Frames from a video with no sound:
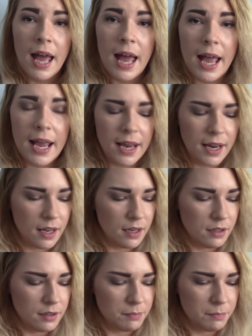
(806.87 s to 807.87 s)

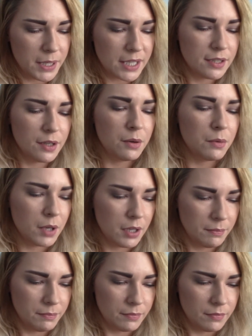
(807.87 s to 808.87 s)
and because I don't want
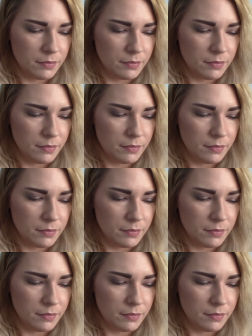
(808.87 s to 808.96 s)
to,